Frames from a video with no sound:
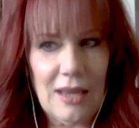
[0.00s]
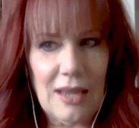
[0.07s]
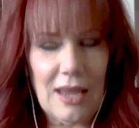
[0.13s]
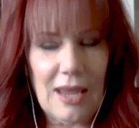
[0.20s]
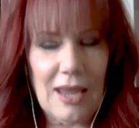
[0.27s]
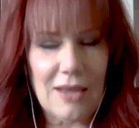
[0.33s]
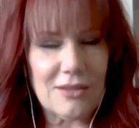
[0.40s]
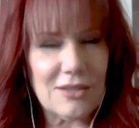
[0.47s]

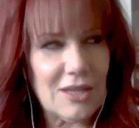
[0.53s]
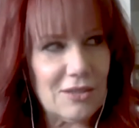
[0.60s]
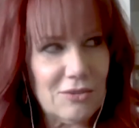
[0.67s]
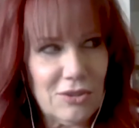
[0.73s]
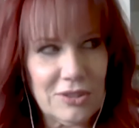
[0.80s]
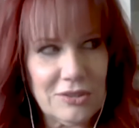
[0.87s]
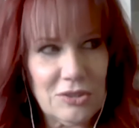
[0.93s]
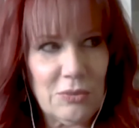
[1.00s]
and I
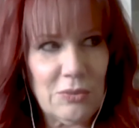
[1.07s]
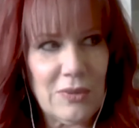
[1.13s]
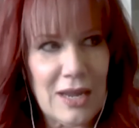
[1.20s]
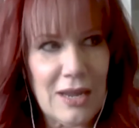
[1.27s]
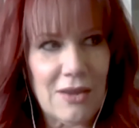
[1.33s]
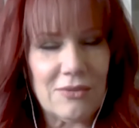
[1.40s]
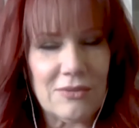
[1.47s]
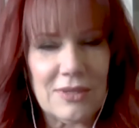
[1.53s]
looked
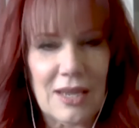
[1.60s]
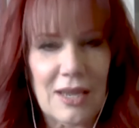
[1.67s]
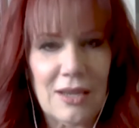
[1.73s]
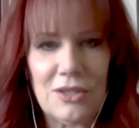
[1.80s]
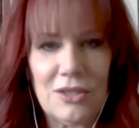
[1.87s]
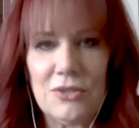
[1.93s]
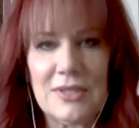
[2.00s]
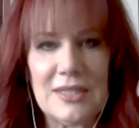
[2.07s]
around,
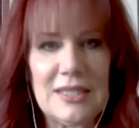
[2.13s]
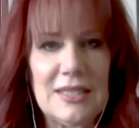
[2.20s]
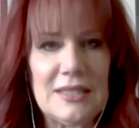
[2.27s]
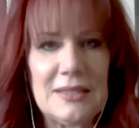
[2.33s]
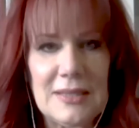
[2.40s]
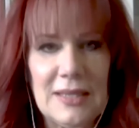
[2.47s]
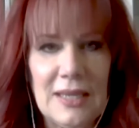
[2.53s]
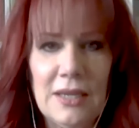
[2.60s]
and you see
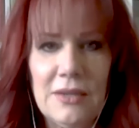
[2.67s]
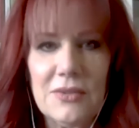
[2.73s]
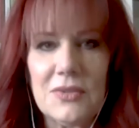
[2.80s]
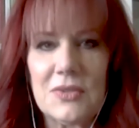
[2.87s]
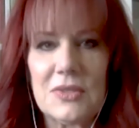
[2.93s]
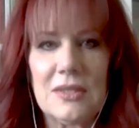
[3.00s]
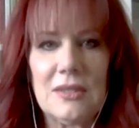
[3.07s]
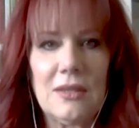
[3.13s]

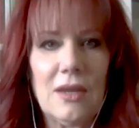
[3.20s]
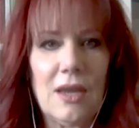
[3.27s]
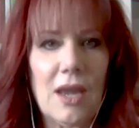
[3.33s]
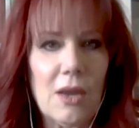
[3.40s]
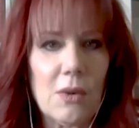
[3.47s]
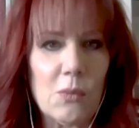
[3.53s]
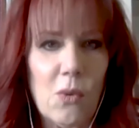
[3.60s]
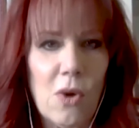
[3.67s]
sinks
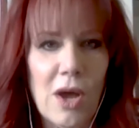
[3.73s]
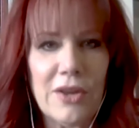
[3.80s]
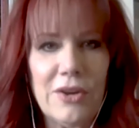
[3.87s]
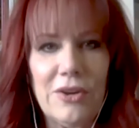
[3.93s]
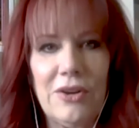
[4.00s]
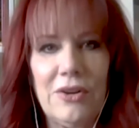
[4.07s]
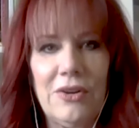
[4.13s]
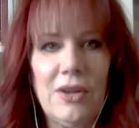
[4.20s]
and
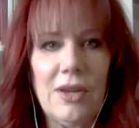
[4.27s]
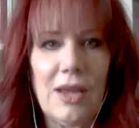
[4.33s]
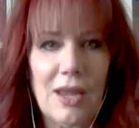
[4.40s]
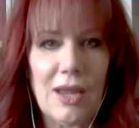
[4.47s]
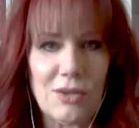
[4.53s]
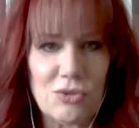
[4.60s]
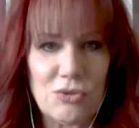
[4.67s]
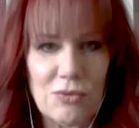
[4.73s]
water
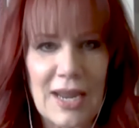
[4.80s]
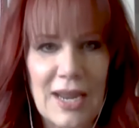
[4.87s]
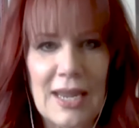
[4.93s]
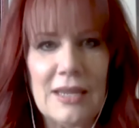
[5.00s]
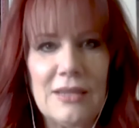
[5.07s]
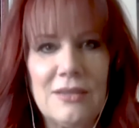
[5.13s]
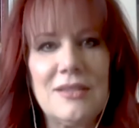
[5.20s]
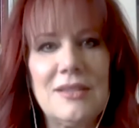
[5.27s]
and
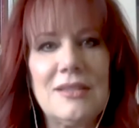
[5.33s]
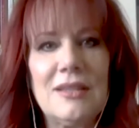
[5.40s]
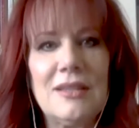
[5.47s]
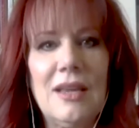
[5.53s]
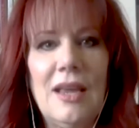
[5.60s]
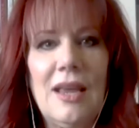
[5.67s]
drains,